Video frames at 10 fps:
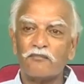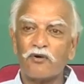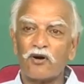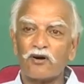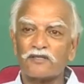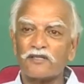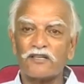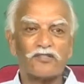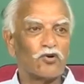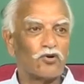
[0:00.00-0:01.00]
because there
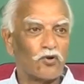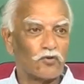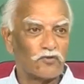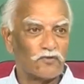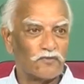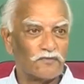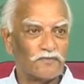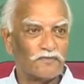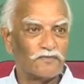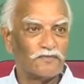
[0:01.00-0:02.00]
is no growth.
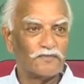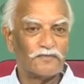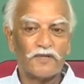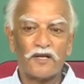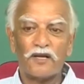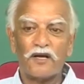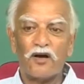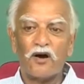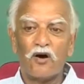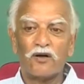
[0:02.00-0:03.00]

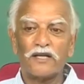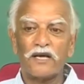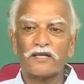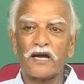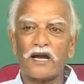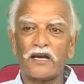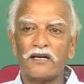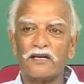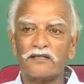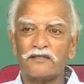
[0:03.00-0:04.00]
On the other
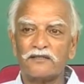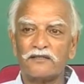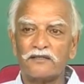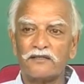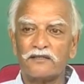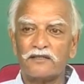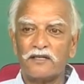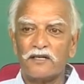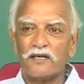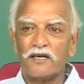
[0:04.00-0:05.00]
hand,
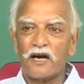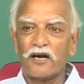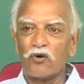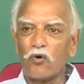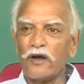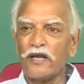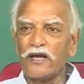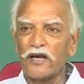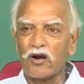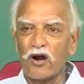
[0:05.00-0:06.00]
a
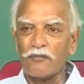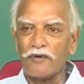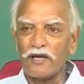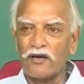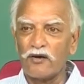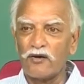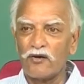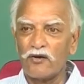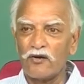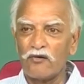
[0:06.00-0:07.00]
growing economy
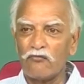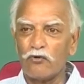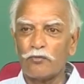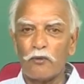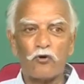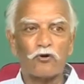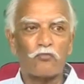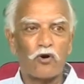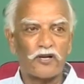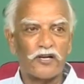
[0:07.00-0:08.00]
would promote
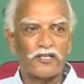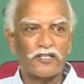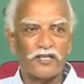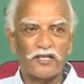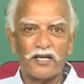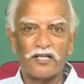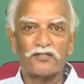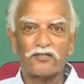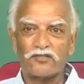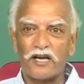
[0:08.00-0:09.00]
modernity
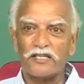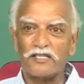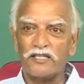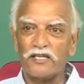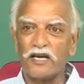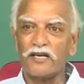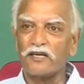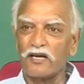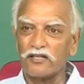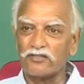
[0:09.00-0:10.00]
in society
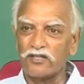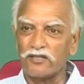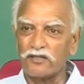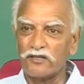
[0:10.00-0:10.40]
and culture